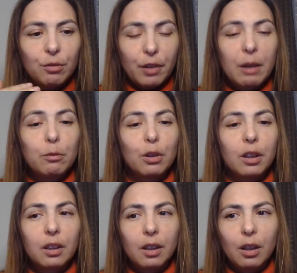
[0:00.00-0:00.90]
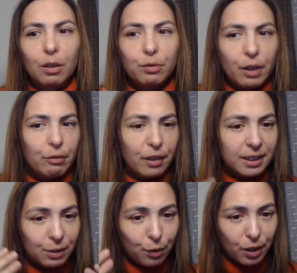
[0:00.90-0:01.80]
framework of
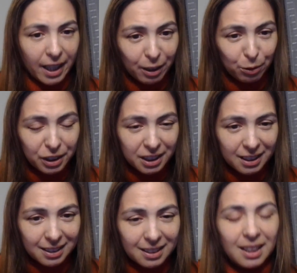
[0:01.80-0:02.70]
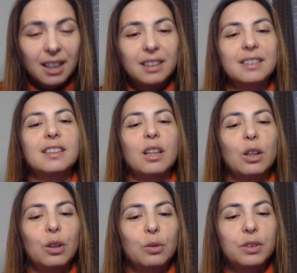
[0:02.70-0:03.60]
reference for languages.
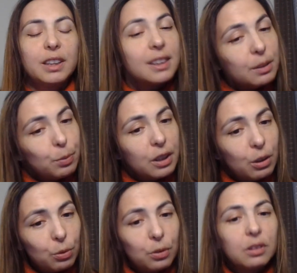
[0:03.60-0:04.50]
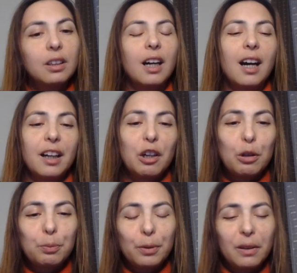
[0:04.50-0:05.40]
So this is pretty cool. I
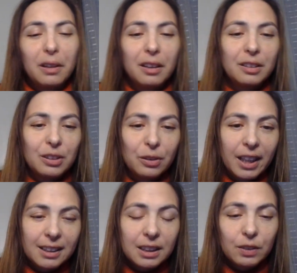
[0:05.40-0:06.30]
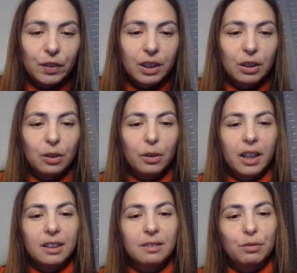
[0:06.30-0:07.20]
hope you like this video
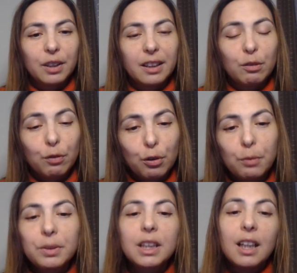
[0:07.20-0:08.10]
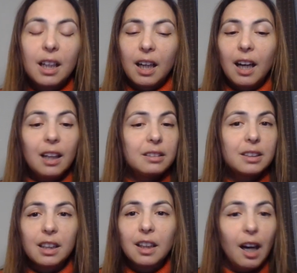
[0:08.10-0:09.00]
and feel informed,
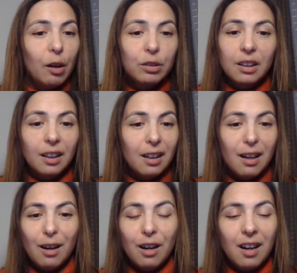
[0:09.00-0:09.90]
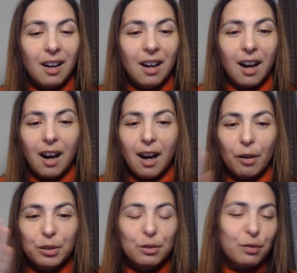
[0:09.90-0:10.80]
and check out
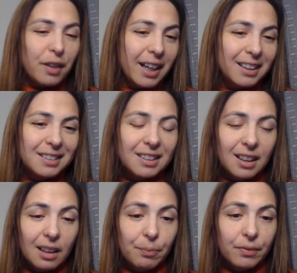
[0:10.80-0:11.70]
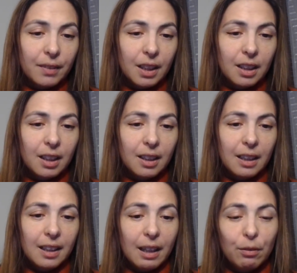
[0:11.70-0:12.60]
how you find
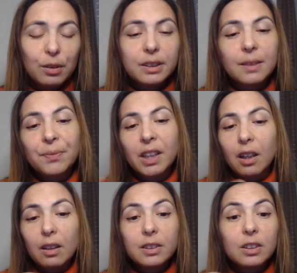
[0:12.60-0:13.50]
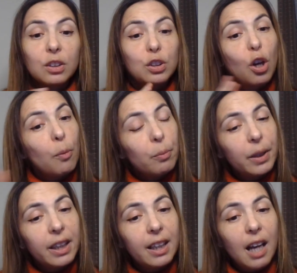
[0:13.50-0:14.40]
the levels. Also, don't
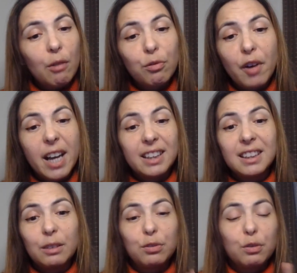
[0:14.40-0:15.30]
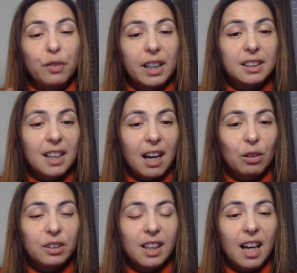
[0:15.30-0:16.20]
be afraid if you find
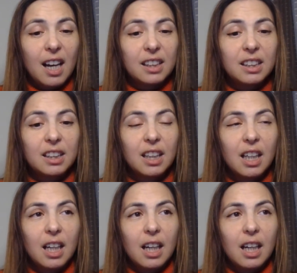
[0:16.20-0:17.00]
out that